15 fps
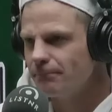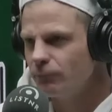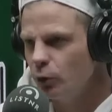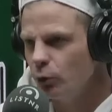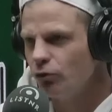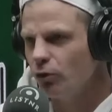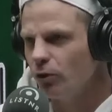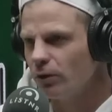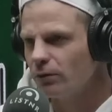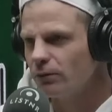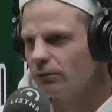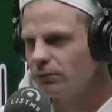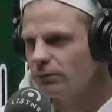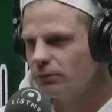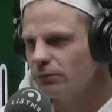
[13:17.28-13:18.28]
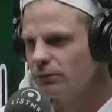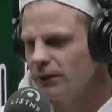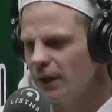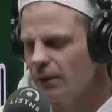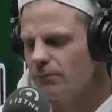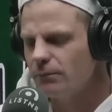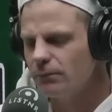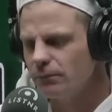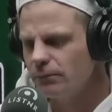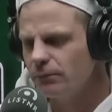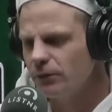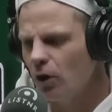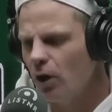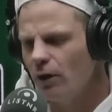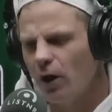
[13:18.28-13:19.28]
Real talk. Yep.
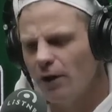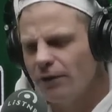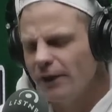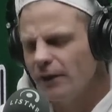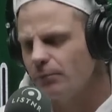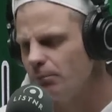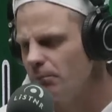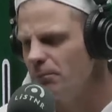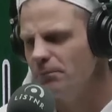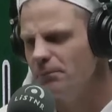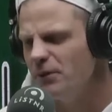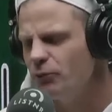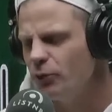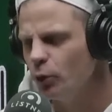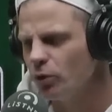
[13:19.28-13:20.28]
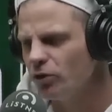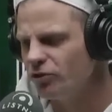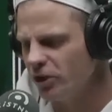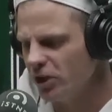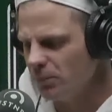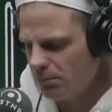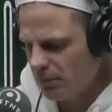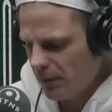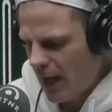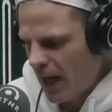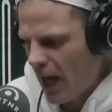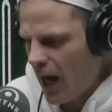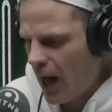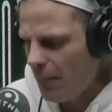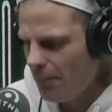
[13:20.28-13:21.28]
I think midfielders
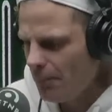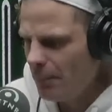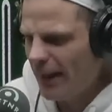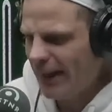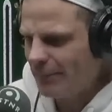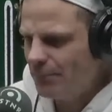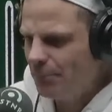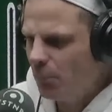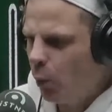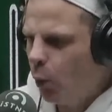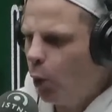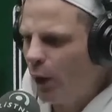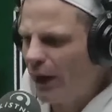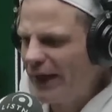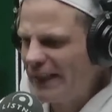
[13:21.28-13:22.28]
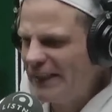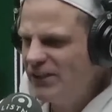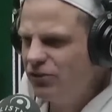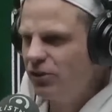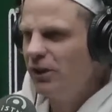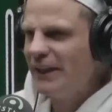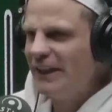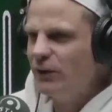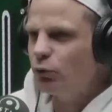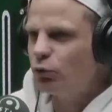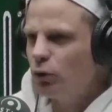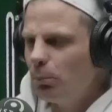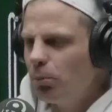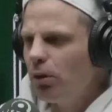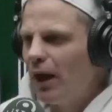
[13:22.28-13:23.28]
are more easily
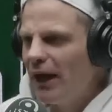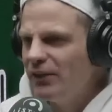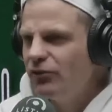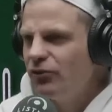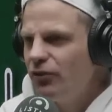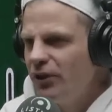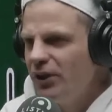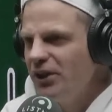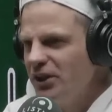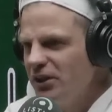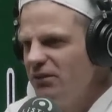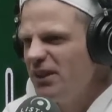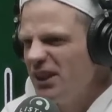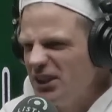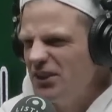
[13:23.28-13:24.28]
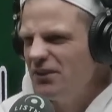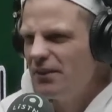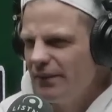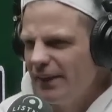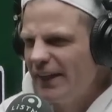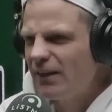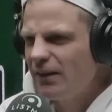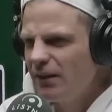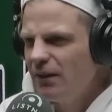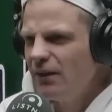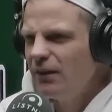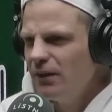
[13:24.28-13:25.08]
replaced than you'd think.